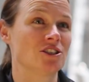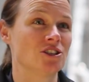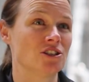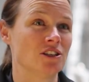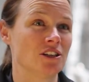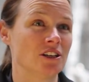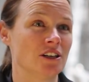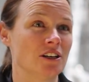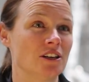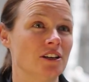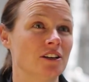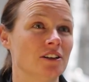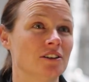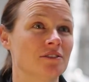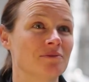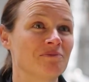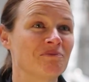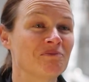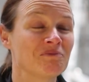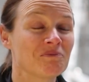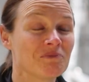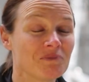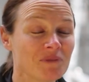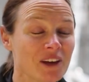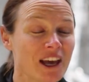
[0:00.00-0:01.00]
to
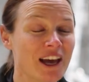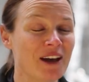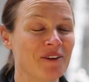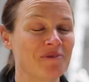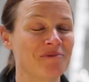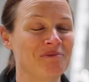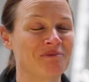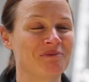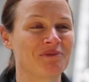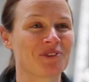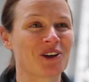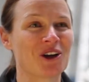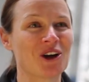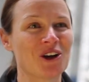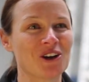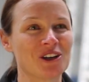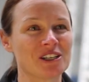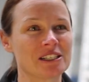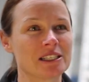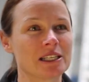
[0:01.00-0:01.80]
go to